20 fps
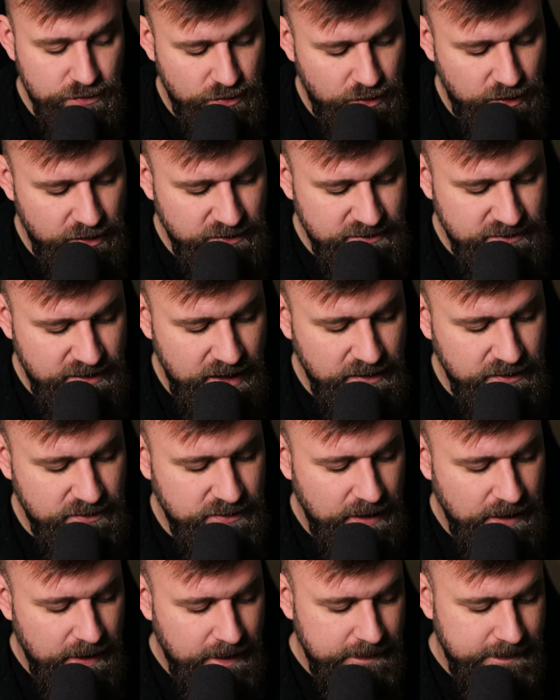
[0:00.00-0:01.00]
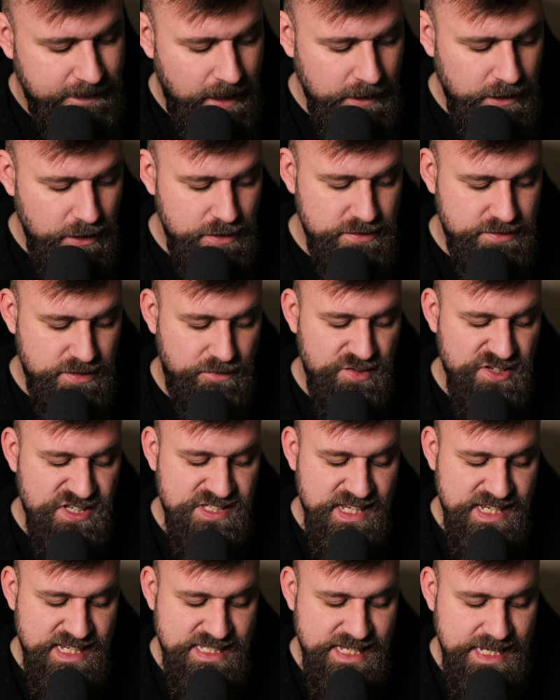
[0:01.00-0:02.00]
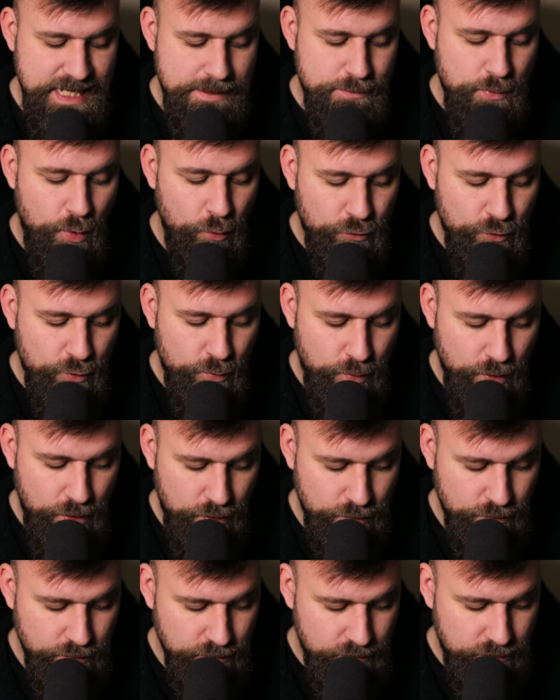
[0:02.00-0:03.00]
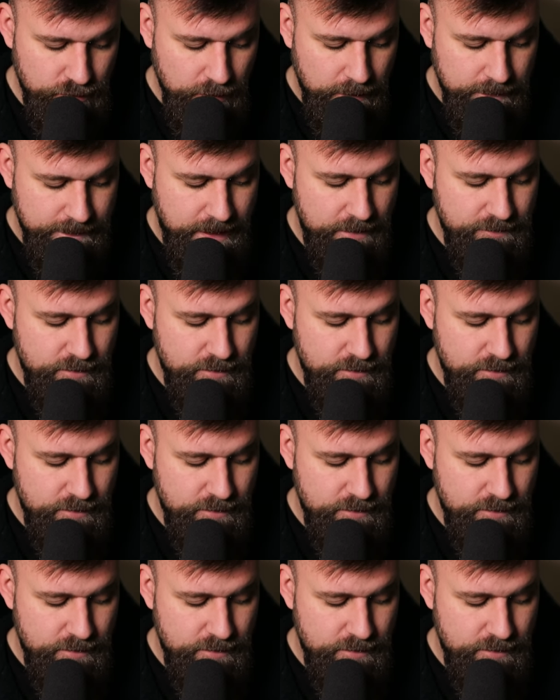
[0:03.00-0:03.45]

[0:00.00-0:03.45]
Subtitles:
And on a 6, that unit suffers 16 mortal wounds. Then